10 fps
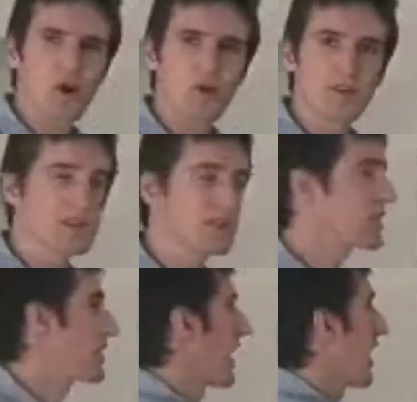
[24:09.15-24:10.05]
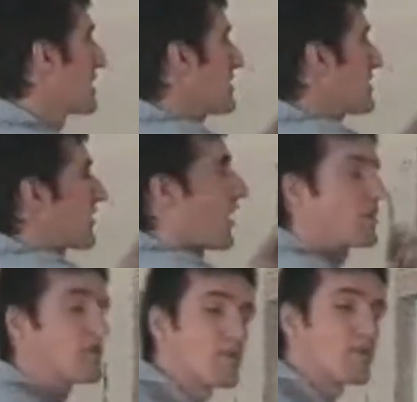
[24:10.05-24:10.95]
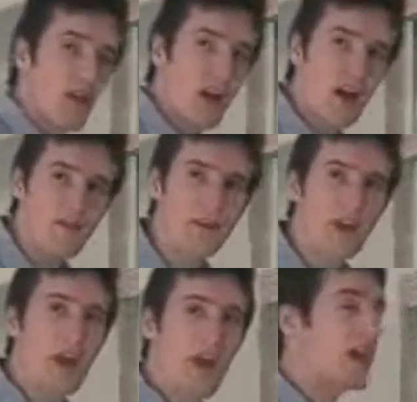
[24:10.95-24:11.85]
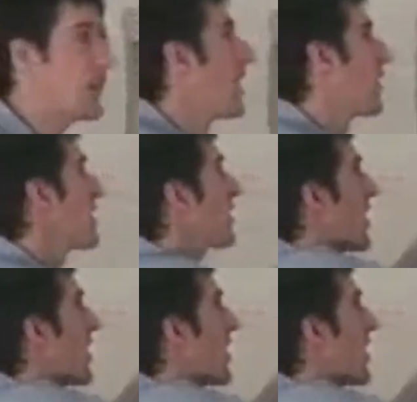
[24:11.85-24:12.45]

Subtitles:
which is going to cause these cards to fall off. Now they're going to